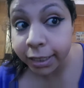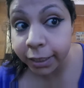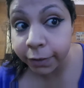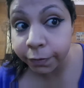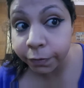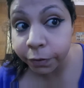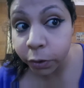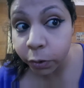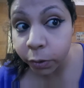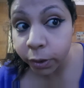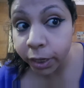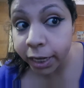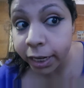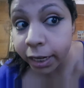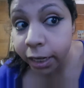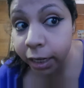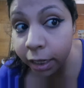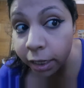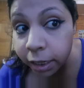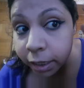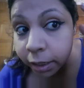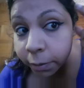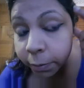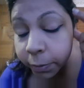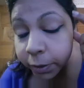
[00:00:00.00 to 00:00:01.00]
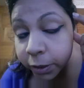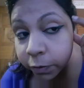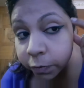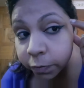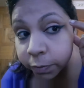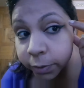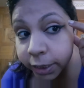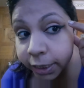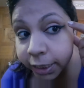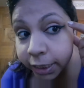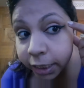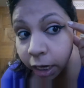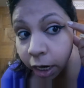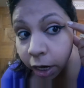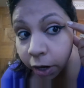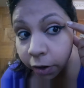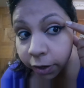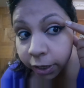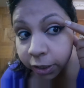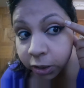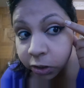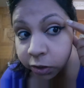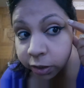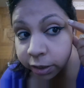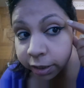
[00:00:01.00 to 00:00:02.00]
if you get a little bit of
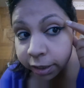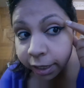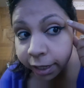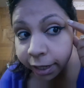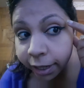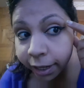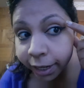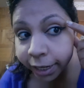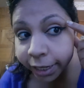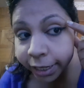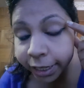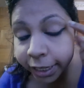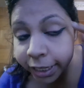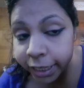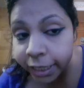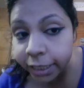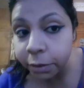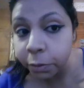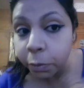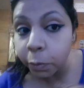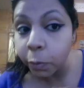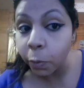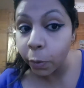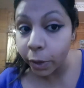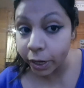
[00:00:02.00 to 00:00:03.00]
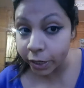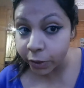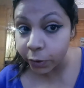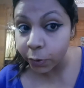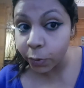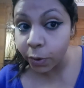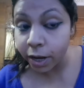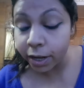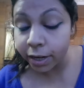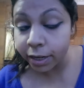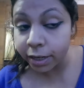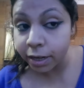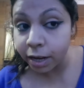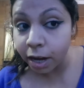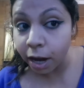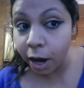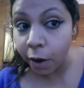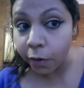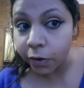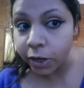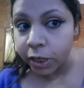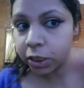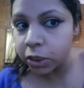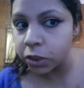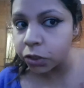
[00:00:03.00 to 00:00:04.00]
mascara just like I did, when you are in a
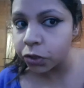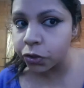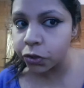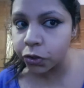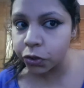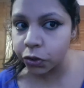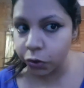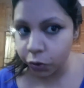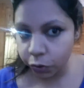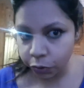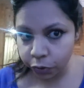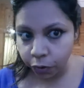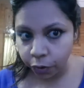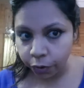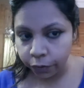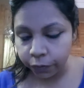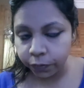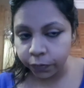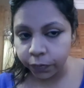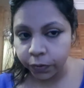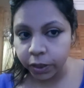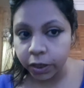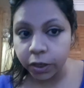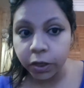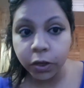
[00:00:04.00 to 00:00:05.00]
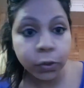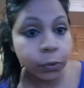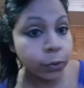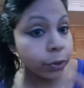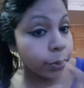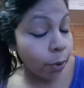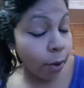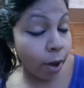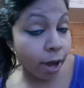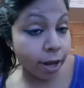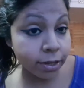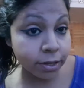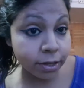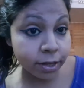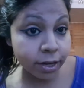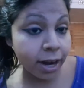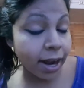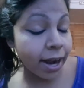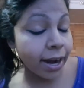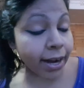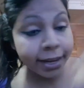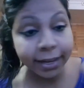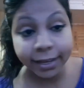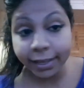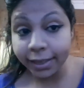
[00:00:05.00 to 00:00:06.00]
hurry, do not fear. Do your other
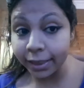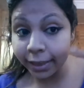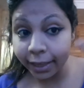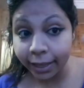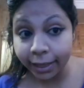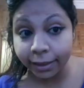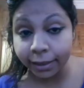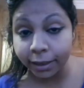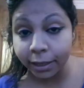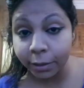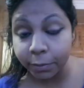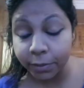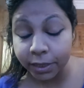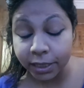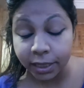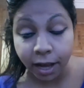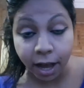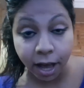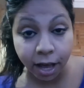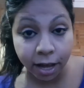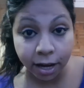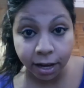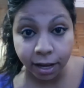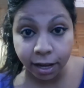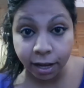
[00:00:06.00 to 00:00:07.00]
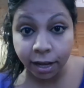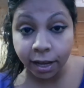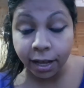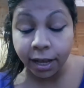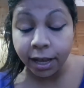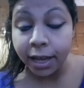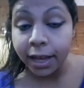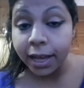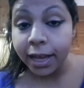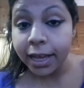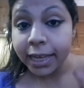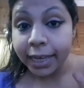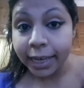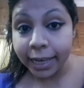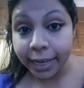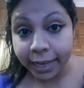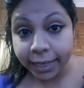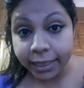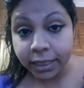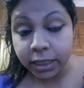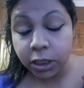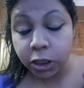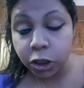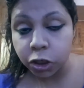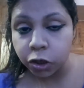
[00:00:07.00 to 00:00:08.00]
eye. Till then the mascara
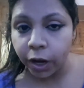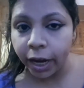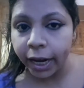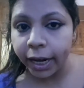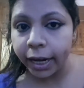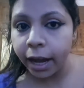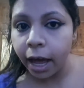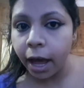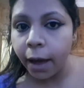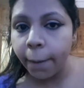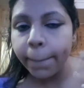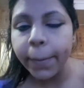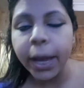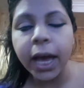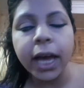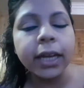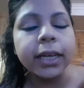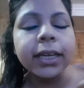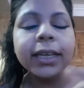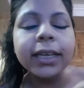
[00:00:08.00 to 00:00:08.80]
gets dried up and